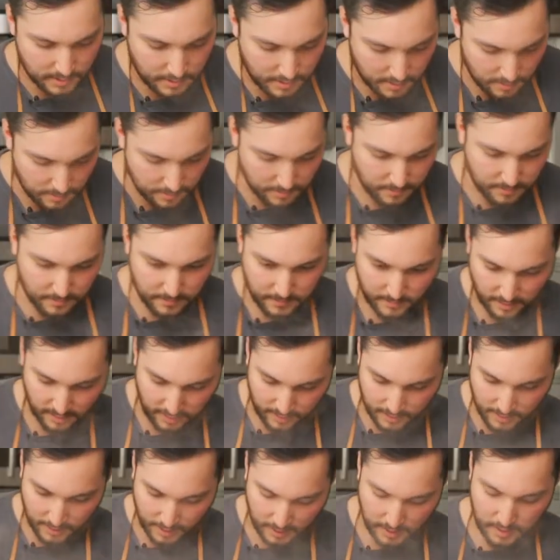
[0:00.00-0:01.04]
gonna
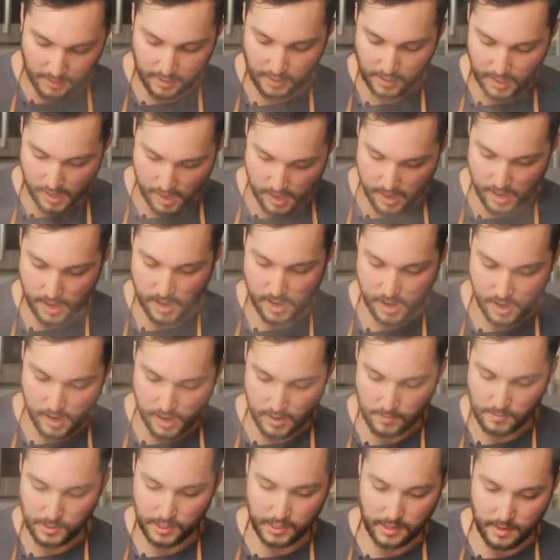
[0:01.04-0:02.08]
thicken
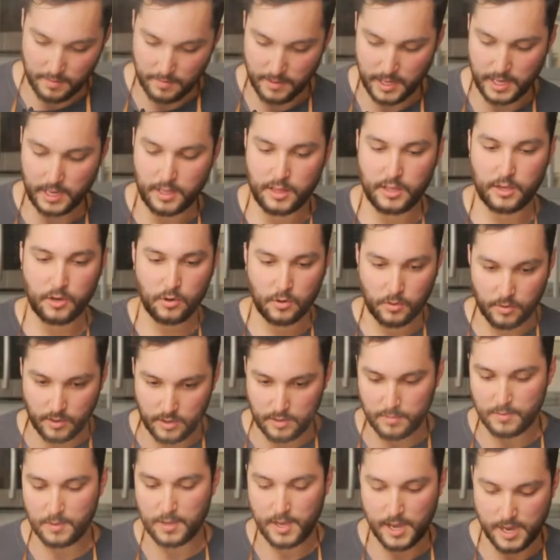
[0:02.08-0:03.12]
and become like the
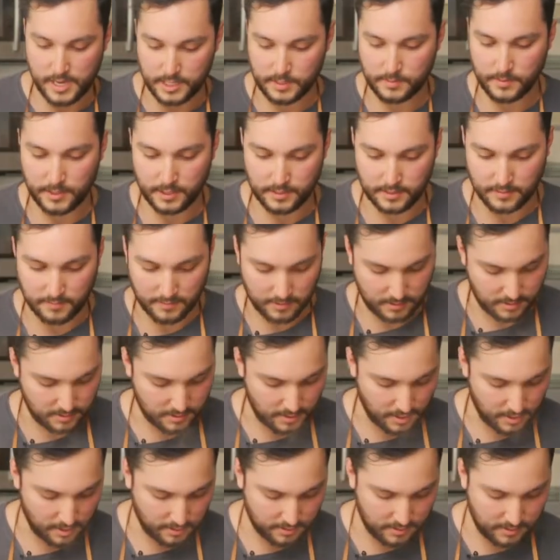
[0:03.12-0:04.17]
creamy aspect of the
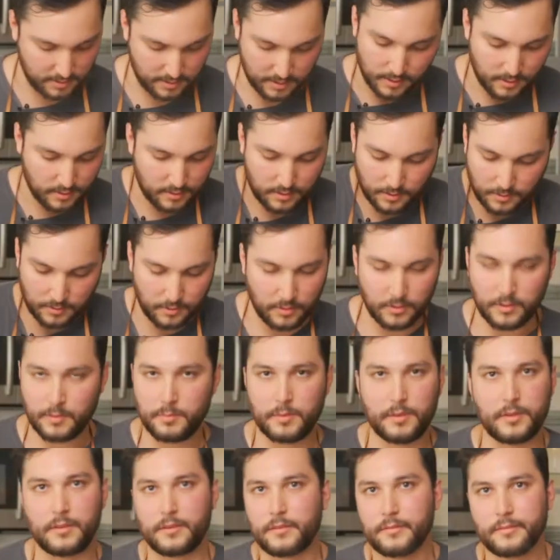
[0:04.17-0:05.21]
sauce. Don't hold the
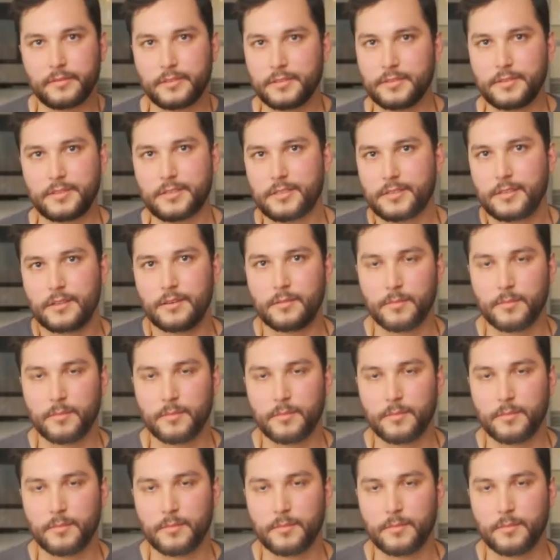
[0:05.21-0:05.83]
butter, because it's just gonna